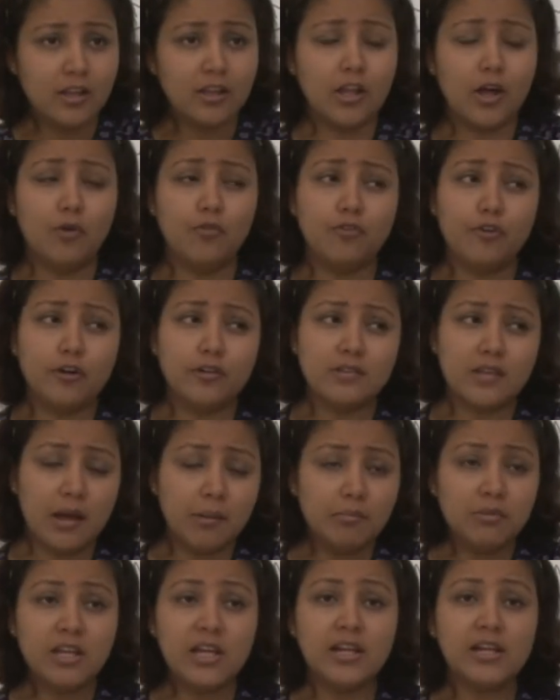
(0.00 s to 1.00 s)
Now, for
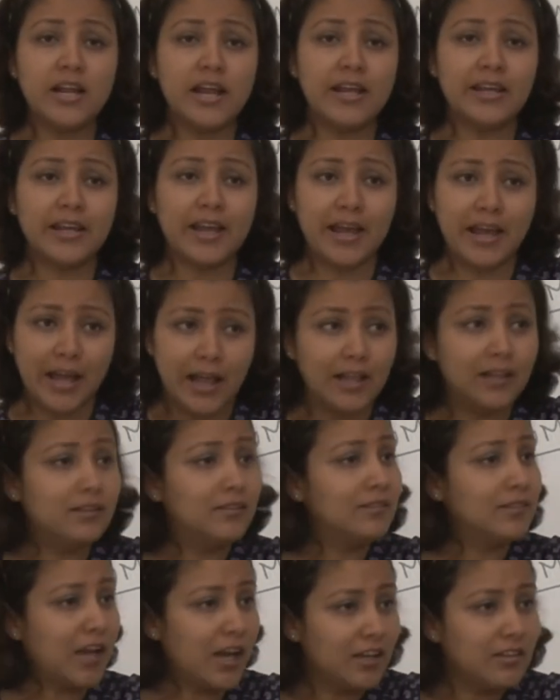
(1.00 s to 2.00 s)
something like
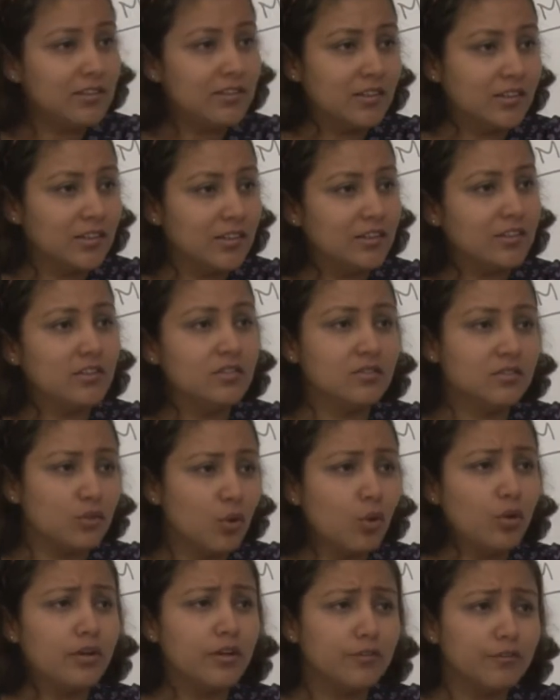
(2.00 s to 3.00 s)
health, Tyson, it is
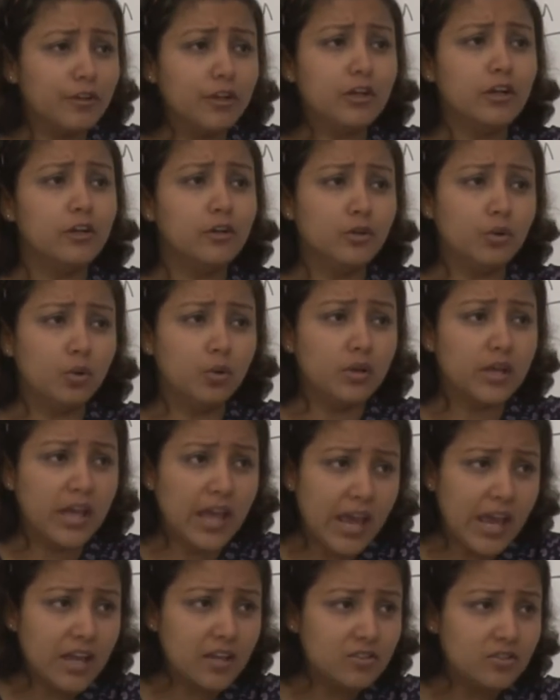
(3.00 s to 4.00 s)
so difficult to
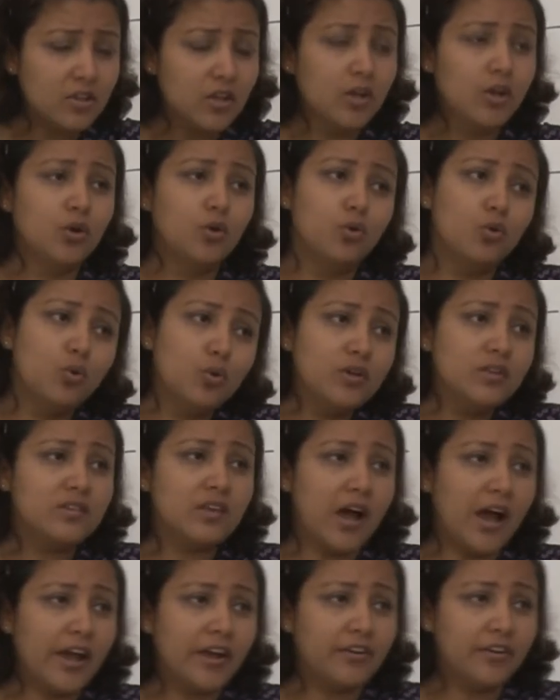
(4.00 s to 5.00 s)
gauge who is
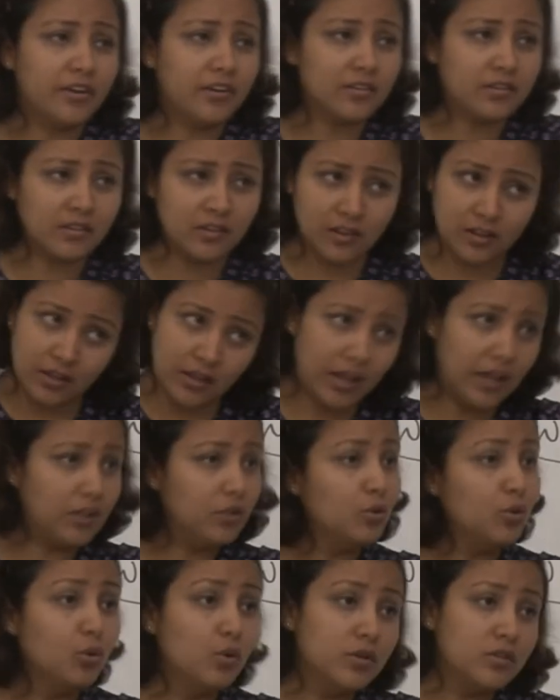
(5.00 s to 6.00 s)
high risk and
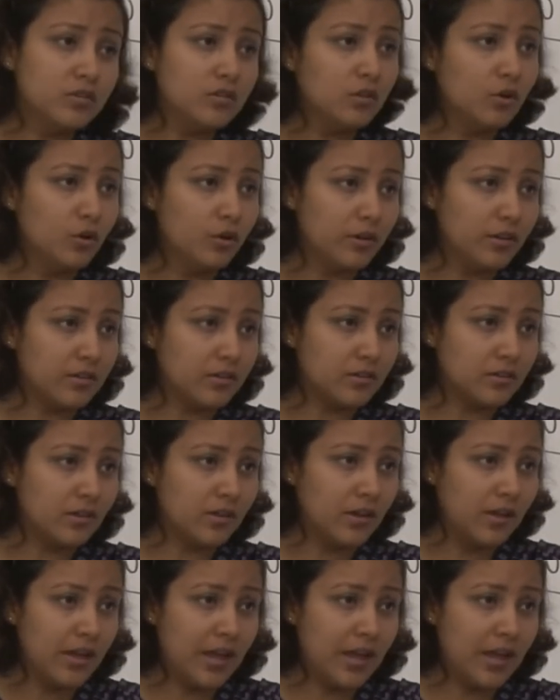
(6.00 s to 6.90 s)
who is low risk.